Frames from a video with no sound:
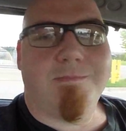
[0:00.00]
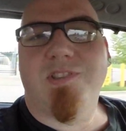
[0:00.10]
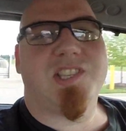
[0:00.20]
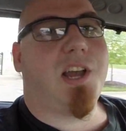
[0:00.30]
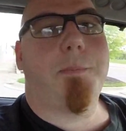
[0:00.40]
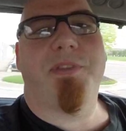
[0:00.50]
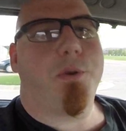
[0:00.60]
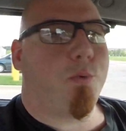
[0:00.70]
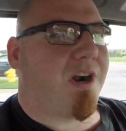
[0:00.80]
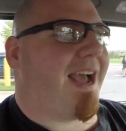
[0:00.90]

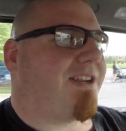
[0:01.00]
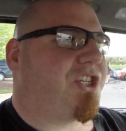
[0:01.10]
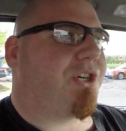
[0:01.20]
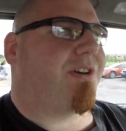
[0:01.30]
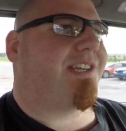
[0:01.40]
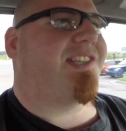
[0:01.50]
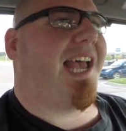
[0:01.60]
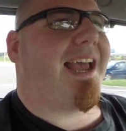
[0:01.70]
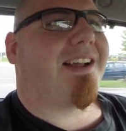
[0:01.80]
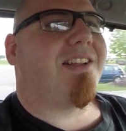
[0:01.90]
something. We're not sure
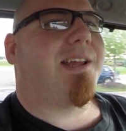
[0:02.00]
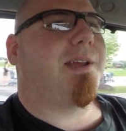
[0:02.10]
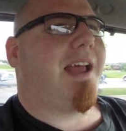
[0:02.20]
exactly.